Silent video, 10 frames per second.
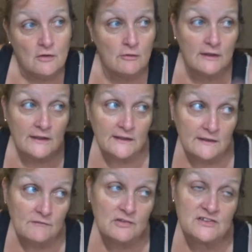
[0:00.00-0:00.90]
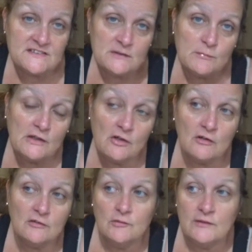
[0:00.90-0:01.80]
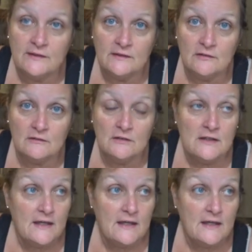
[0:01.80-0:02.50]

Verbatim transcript: Or I can leave it just in my garden right here.